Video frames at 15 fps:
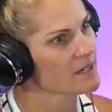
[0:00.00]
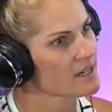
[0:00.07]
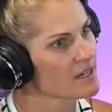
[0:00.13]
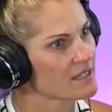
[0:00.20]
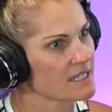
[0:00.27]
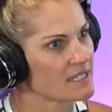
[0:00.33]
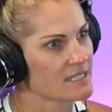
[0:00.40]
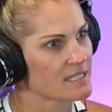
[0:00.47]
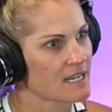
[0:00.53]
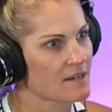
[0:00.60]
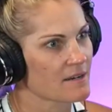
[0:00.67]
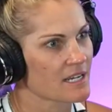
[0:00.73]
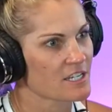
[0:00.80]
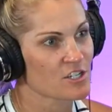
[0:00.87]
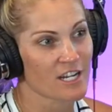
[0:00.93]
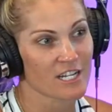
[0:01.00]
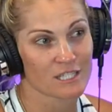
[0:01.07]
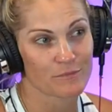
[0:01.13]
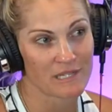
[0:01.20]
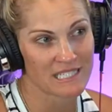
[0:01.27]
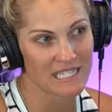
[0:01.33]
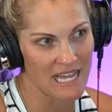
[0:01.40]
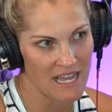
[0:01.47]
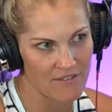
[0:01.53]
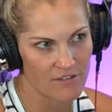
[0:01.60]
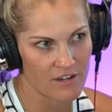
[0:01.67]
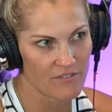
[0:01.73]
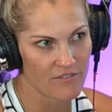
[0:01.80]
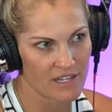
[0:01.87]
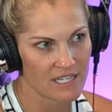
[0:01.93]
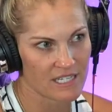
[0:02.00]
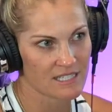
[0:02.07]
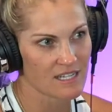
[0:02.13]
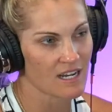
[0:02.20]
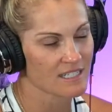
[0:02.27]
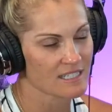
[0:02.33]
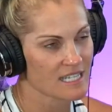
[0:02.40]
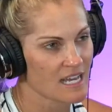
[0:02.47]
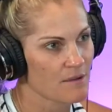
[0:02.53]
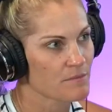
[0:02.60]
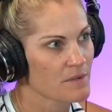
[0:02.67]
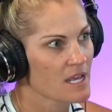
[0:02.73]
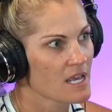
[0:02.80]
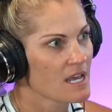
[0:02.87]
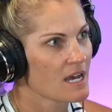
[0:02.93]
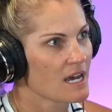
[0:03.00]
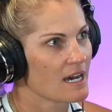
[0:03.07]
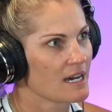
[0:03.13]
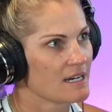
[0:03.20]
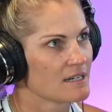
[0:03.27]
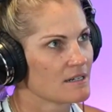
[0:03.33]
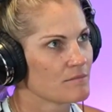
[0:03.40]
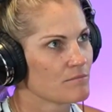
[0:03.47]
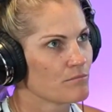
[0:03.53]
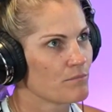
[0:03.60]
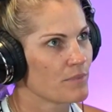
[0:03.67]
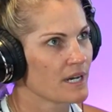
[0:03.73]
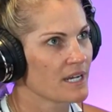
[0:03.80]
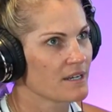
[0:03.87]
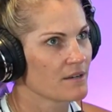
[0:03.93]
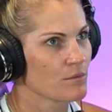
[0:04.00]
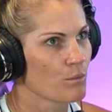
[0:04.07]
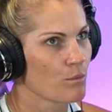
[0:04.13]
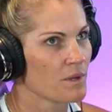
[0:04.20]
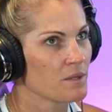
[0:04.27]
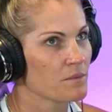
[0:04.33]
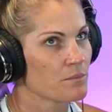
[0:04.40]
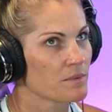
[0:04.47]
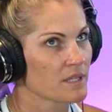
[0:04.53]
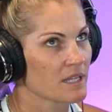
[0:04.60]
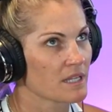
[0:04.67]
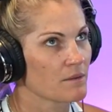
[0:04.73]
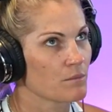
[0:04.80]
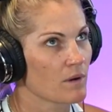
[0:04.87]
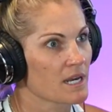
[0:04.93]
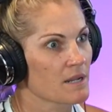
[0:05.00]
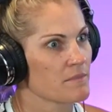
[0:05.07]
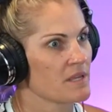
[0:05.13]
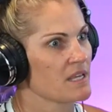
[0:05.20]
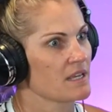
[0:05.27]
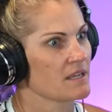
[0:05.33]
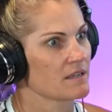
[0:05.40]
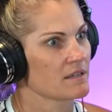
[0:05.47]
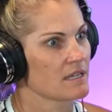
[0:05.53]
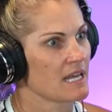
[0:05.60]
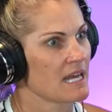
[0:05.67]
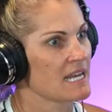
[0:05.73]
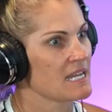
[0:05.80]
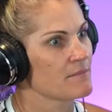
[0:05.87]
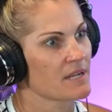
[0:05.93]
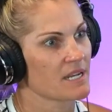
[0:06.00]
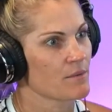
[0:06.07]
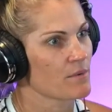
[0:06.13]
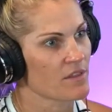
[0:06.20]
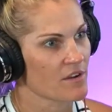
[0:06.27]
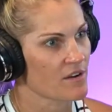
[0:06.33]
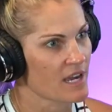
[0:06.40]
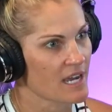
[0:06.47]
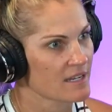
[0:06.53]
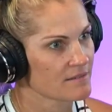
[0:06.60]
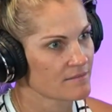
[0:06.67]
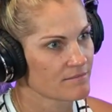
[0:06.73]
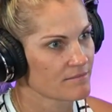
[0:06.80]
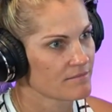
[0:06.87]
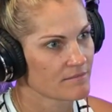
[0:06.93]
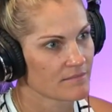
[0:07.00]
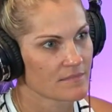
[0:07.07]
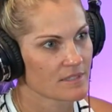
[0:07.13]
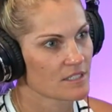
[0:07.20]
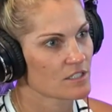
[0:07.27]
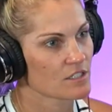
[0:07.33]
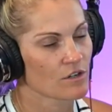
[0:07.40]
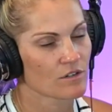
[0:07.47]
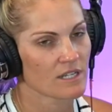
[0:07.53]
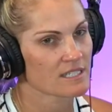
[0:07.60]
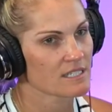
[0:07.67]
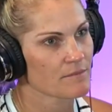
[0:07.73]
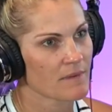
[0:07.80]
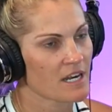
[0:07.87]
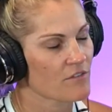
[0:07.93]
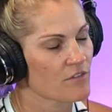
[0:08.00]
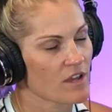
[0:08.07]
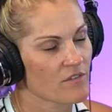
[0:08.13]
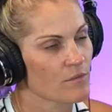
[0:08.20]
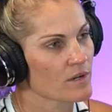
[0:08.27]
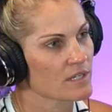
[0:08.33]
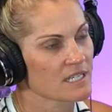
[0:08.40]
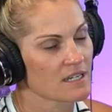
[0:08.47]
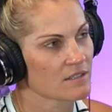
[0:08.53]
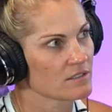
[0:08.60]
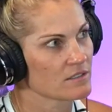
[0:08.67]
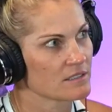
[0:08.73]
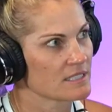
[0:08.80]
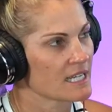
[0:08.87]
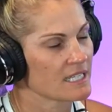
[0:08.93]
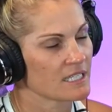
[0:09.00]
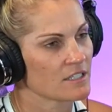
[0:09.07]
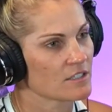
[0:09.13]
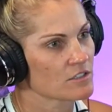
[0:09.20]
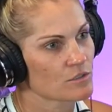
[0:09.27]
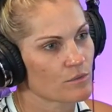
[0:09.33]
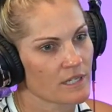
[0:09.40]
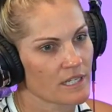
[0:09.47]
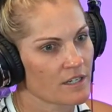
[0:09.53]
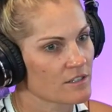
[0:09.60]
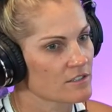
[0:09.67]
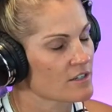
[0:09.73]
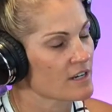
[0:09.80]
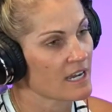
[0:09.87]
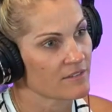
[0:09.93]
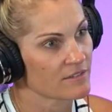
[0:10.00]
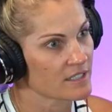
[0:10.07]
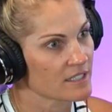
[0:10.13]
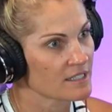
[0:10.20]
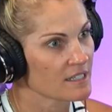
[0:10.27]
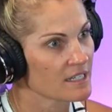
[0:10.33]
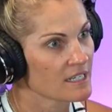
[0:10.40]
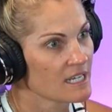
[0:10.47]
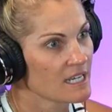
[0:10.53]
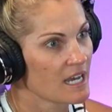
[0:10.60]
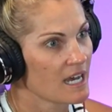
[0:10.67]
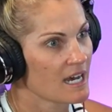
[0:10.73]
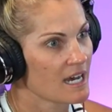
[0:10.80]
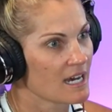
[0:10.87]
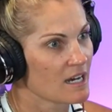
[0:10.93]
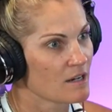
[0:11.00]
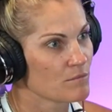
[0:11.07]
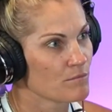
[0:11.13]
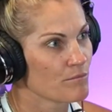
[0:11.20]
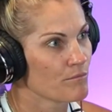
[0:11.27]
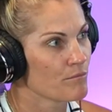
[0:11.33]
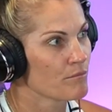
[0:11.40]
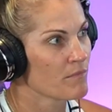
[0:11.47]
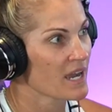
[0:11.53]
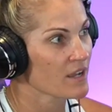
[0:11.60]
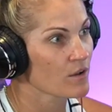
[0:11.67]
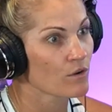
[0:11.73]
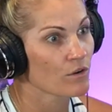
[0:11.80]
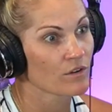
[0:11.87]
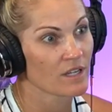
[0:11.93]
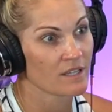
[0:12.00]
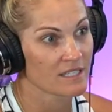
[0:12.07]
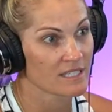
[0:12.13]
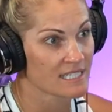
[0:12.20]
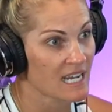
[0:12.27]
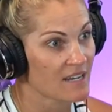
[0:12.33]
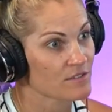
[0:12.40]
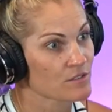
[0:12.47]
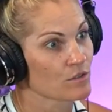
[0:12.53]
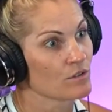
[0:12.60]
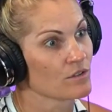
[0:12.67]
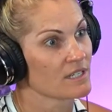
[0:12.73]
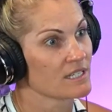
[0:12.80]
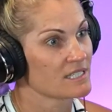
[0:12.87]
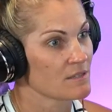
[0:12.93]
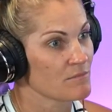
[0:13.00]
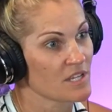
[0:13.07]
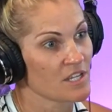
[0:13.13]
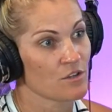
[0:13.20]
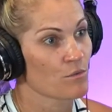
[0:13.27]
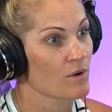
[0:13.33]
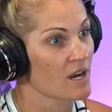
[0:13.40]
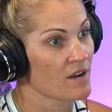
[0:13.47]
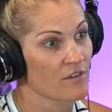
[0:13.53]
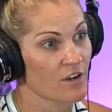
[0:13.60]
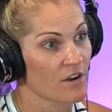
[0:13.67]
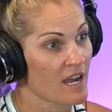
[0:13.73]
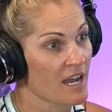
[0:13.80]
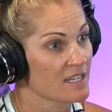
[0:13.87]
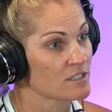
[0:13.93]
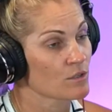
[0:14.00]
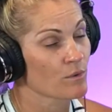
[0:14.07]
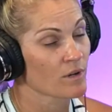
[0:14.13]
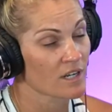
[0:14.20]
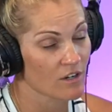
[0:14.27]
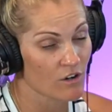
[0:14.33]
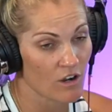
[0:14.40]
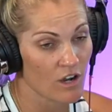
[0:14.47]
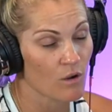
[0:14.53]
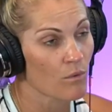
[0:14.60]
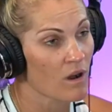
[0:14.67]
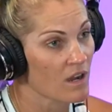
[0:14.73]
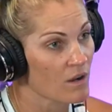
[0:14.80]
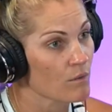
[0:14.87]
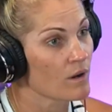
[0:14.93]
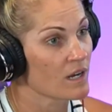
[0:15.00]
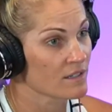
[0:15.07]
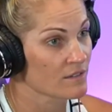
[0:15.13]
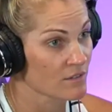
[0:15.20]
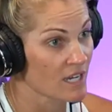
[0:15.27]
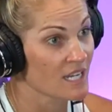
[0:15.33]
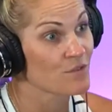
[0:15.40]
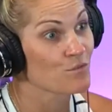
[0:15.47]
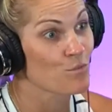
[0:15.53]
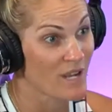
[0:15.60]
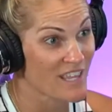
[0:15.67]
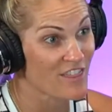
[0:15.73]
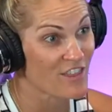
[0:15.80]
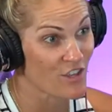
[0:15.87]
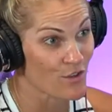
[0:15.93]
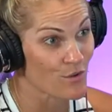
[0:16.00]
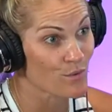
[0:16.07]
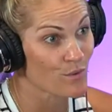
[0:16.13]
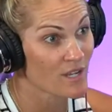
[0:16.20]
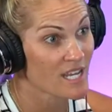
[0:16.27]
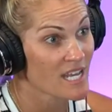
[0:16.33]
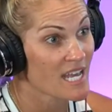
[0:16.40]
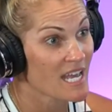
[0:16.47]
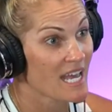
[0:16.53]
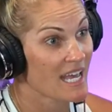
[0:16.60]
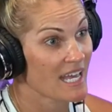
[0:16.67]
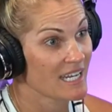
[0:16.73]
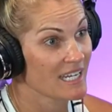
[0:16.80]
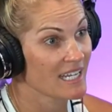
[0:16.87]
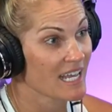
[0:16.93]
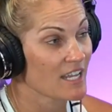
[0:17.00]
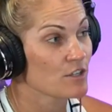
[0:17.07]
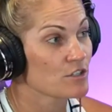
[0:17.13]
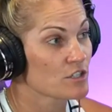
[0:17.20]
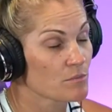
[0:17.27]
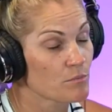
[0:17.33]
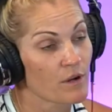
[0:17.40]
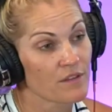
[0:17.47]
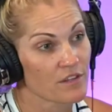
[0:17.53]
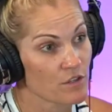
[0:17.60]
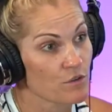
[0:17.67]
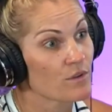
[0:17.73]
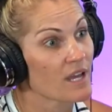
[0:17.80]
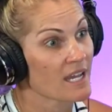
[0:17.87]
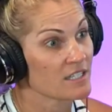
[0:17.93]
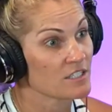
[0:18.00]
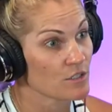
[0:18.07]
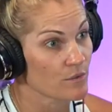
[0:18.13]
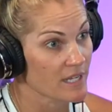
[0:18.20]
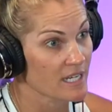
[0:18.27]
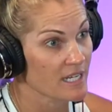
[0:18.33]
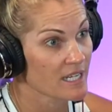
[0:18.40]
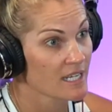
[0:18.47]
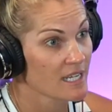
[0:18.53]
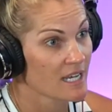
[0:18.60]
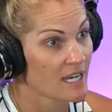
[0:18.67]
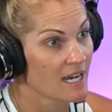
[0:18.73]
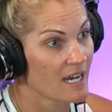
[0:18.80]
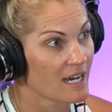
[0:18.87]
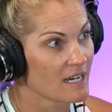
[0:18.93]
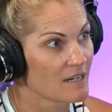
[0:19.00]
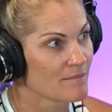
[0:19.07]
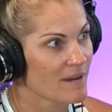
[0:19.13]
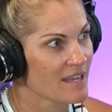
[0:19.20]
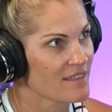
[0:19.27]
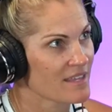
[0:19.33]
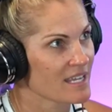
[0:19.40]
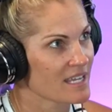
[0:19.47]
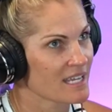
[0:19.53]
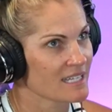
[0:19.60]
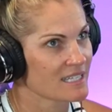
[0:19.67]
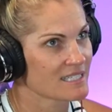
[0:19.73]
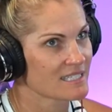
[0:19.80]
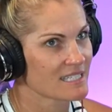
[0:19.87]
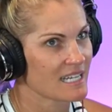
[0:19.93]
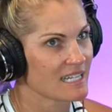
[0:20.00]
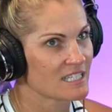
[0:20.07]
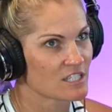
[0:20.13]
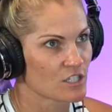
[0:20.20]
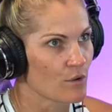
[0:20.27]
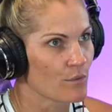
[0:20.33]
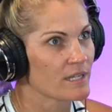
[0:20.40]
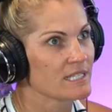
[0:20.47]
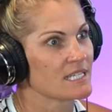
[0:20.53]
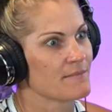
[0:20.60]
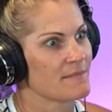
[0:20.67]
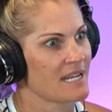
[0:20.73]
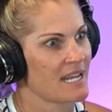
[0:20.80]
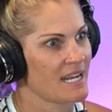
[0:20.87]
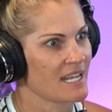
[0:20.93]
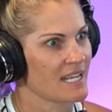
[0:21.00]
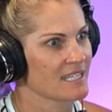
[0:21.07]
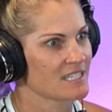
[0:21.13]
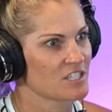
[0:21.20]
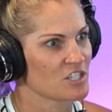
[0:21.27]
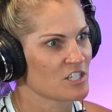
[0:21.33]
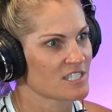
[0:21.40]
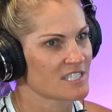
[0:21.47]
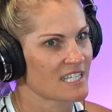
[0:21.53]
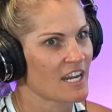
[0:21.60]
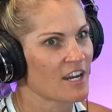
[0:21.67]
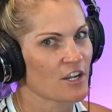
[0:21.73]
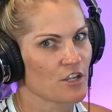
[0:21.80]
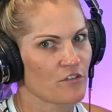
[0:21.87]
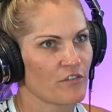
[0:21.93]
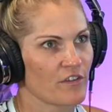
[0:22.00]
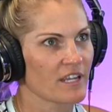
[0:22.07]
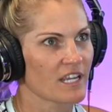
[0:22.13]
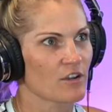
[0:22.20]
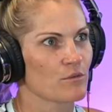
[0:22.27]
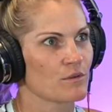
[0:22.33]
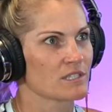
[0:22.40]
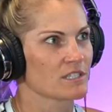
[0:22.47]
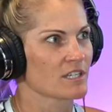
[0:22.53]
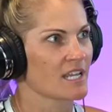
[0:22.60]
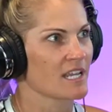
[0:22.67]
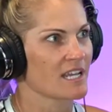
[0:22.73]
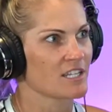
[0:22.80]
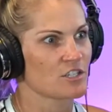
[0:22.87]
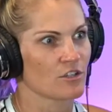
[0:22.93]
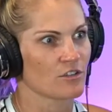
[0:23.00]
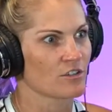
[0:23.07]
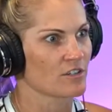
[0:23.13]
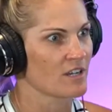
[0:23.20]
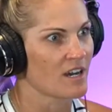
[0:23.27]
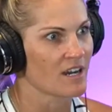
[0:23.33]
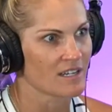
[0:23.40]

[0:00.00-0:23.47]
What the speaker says: on this, and I'm not sure I can speak to every fitness concept. But we really want to meet anybody where they're at. So it doesn't matter if you haven't worked out in 10 years, 20 years, or ever. My goal and the staff's goal is to meet you wherever you're at. So we're going to crawl, walk, run with you and get you to the point that you can do it. I think it's so intimidating. It's just scary. You feel like everyone's looking at you and they're not.